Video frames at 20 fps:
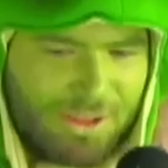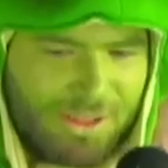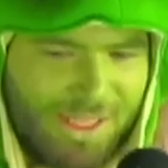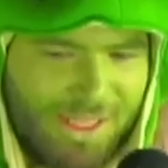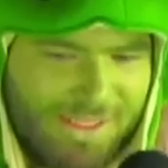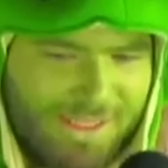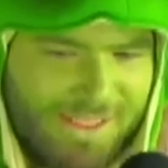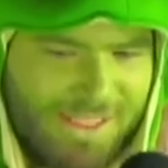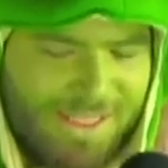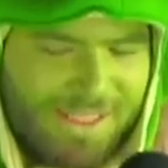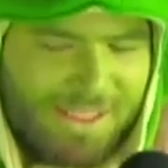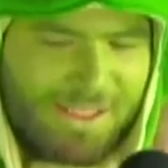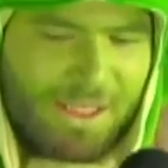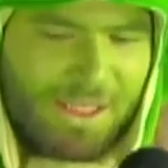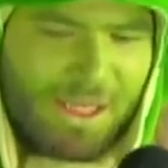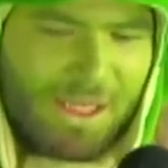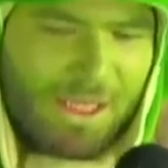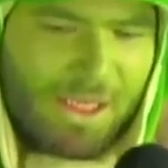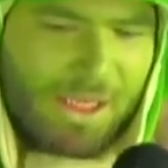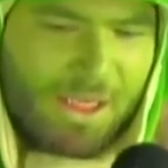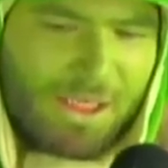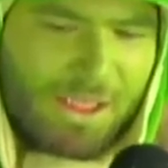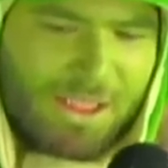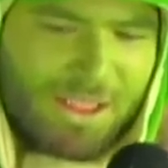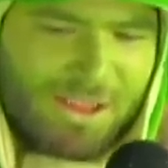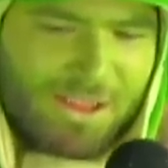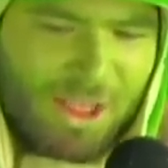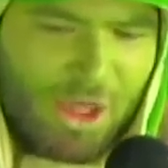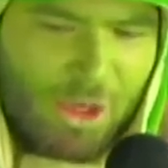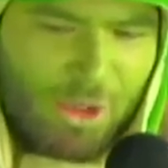London,
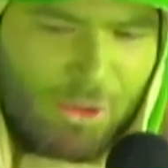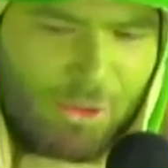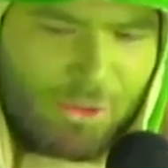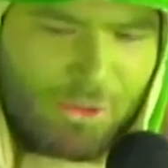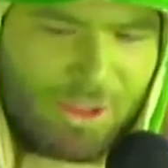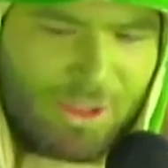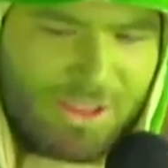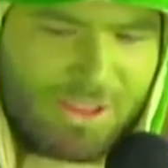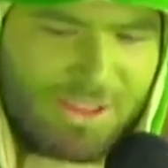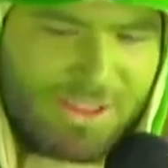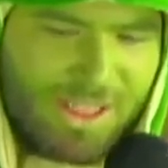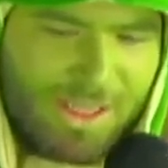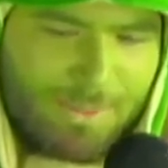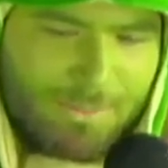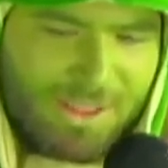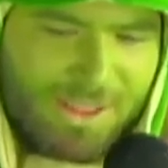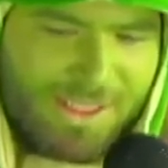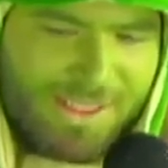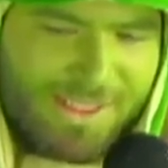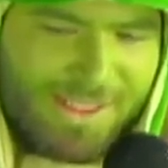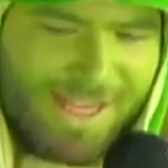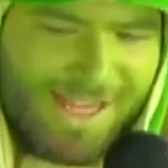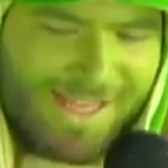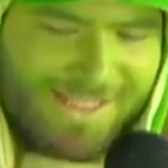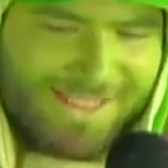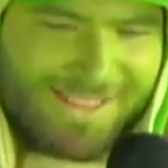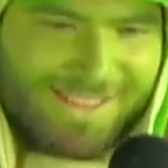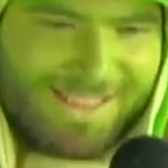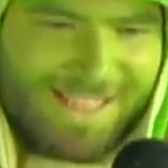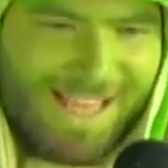Cologne, Dublin,
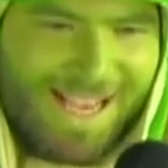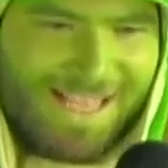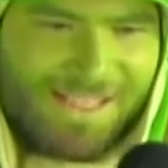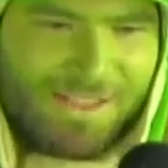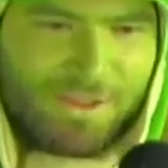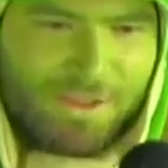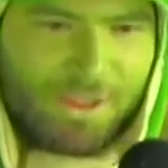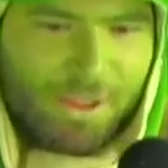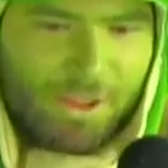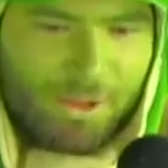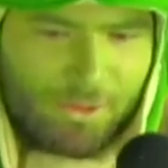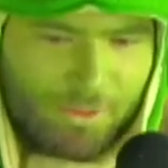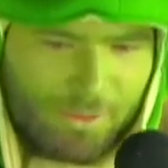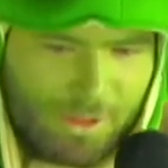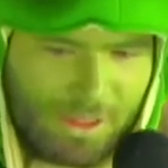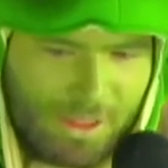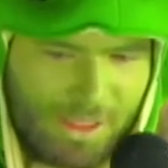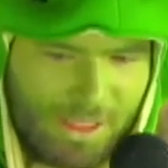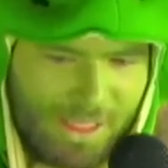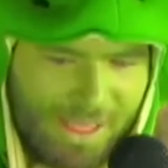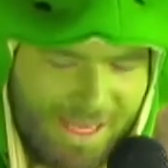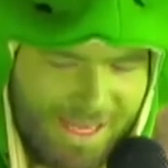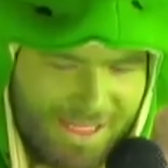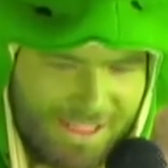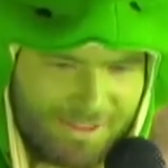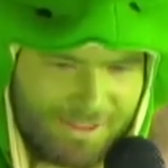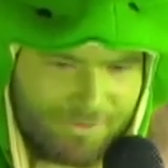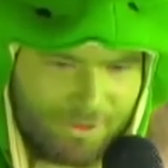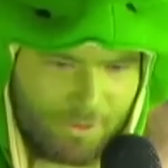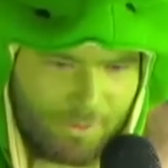and Glasgow.
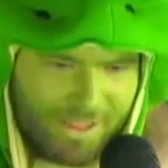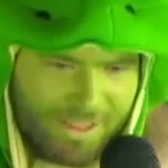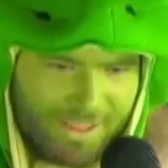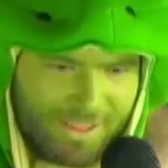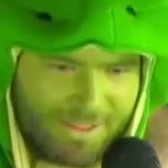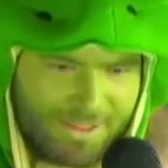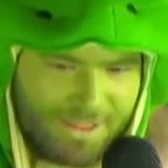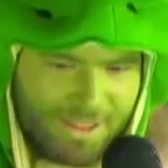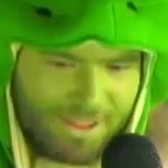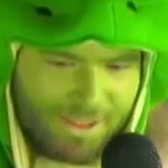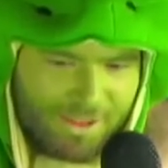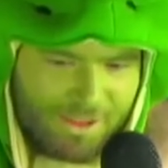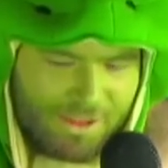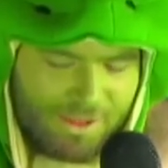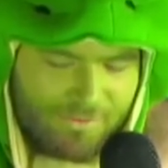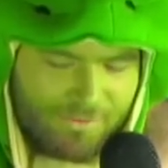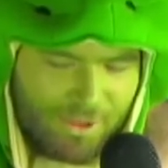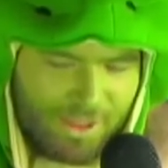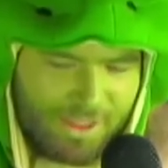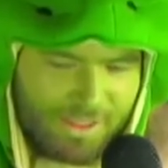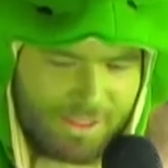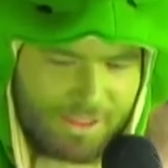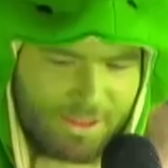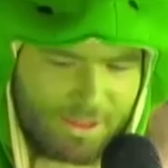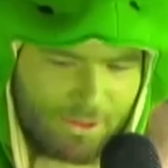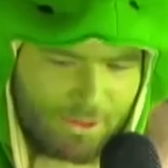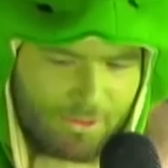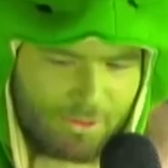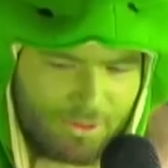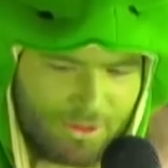And if you want to get tickets for any of
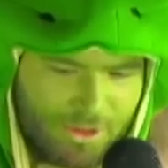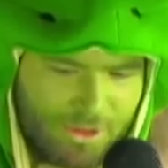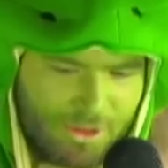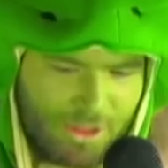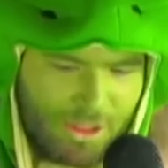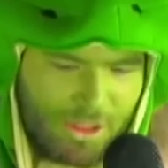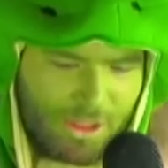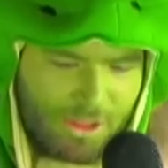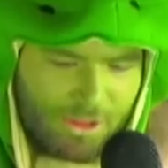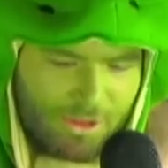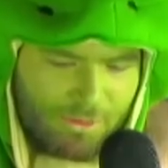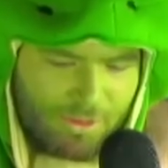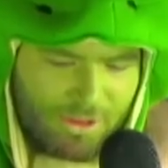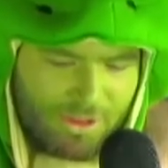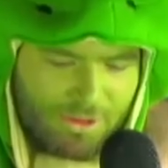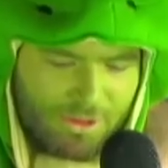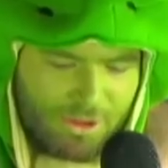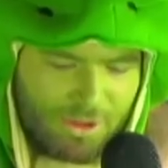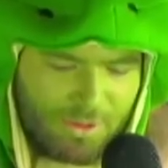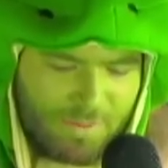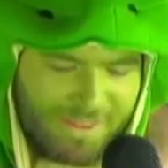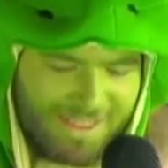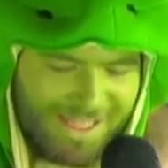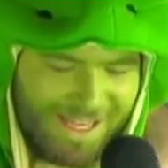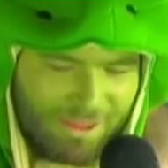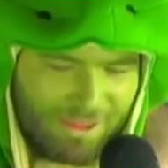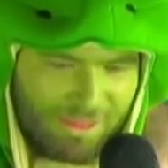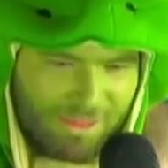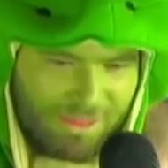those, you can do it at